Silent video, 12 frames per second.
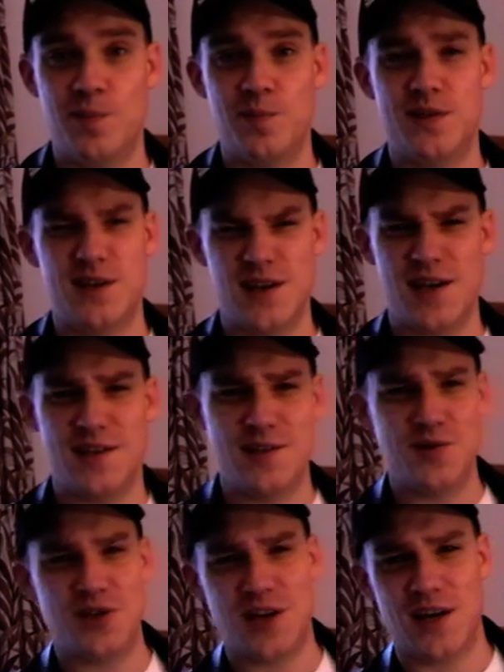So yeah, do
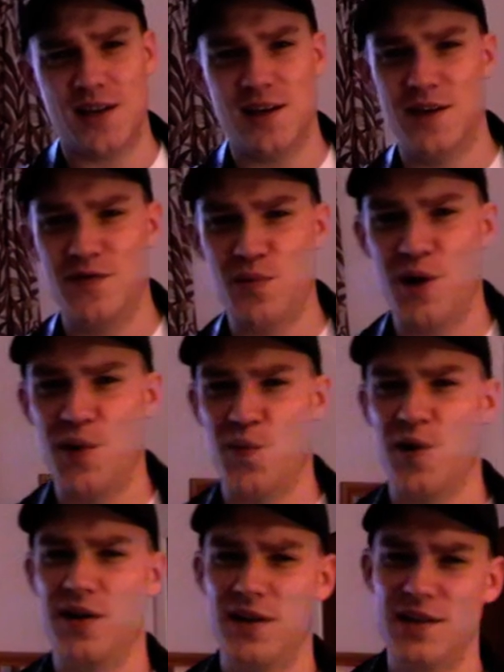check that if you're buying
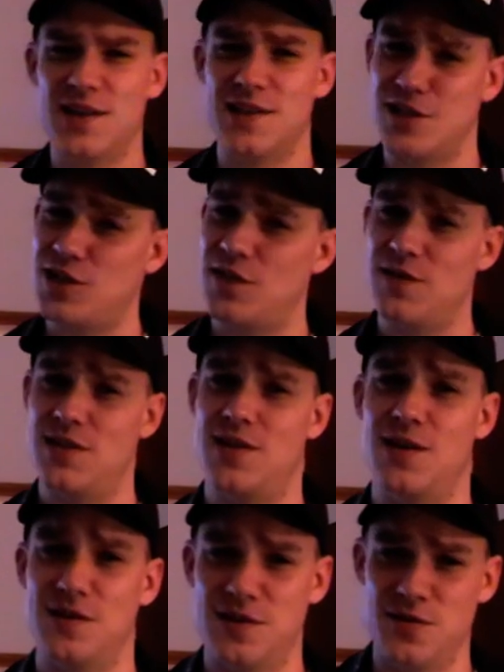one, it does actually have the
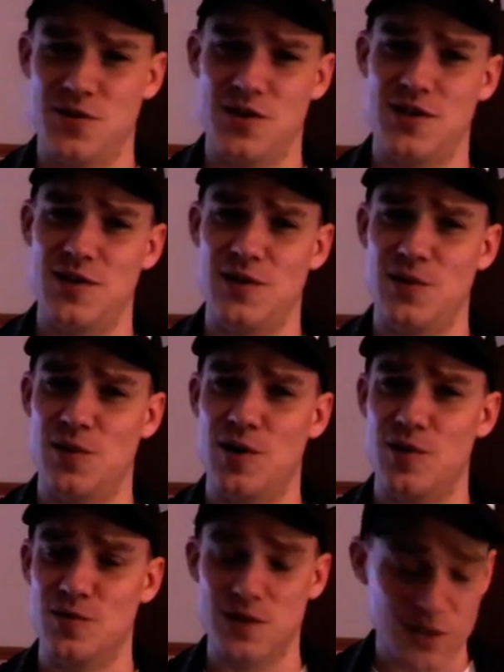stars and not just two little holes.